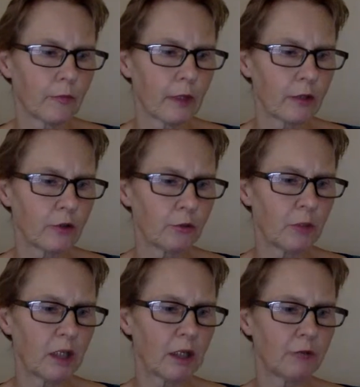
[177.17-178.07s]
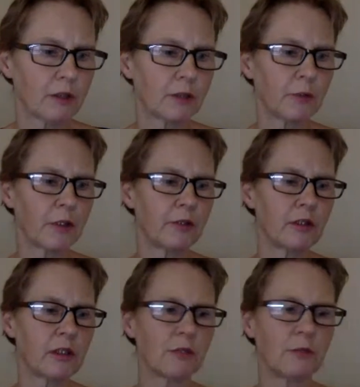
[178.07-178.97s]
As you may have
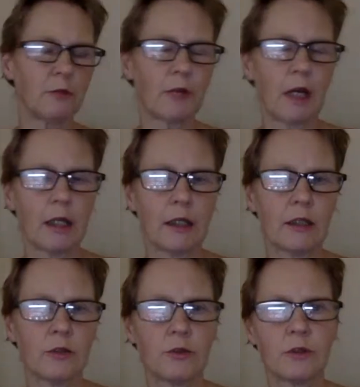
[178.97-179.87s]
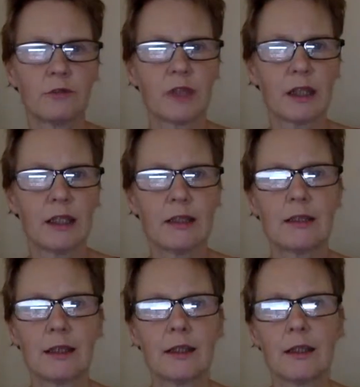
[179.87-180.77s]
experienced if you've had a history of
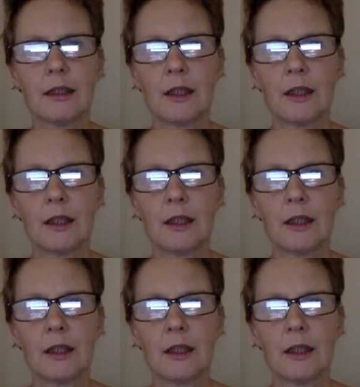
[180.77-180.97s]
dieting.